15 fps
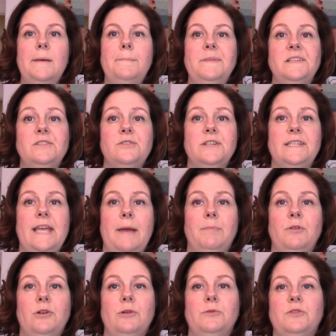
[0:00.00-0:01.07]
mystery
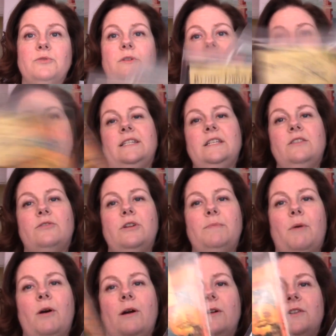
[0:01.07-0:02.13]
sampler, it was released in 3
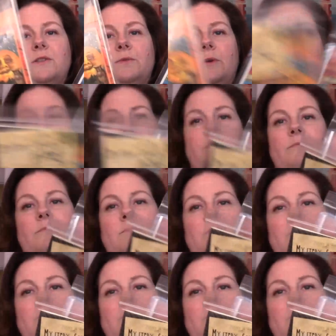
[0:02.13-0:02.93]
parts. 1,